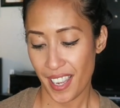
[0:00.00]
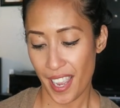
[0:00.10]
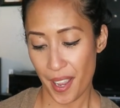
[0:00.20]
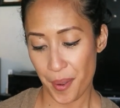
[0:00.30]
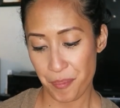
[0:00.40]

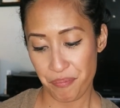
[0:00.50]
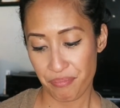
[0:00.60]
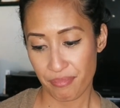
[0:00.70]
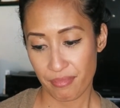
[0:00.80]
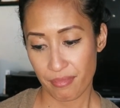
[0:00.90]
Um,
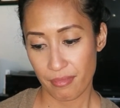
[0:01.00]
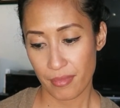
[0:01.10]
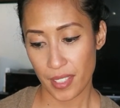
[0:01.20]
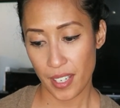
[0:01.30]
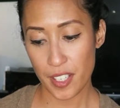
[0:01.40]

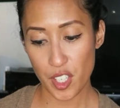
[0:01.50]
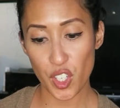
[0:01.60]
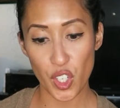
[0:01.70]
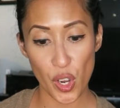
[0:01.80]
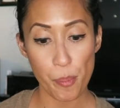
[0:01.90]
it's
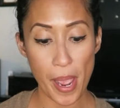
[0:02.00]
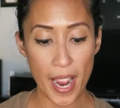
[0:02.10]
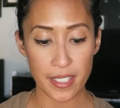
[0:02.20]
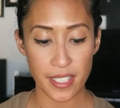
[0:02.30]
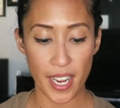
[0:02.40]
a good
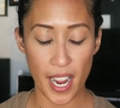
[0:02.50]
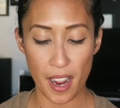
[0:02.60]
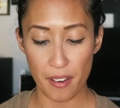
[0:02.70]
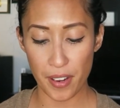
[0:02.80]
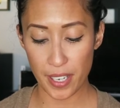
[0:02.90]
bag to
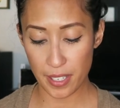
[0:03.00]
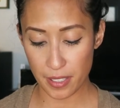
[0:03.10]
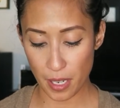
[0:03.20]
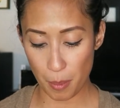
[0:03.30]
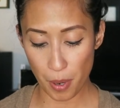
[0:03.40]
have, and
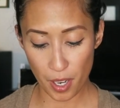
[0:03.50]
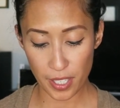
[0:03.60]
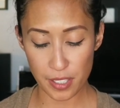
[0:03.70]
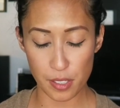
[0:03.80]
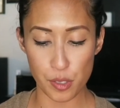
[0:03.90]
it's got
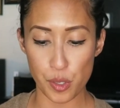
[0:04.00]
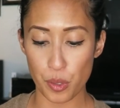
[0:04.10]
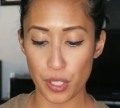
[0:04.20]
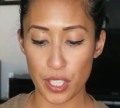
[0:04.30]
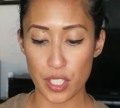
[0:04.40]
pockets and
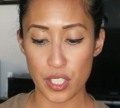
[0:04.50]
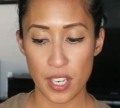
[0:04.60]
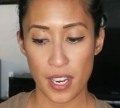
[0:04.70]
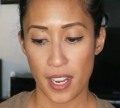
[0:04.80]
storage,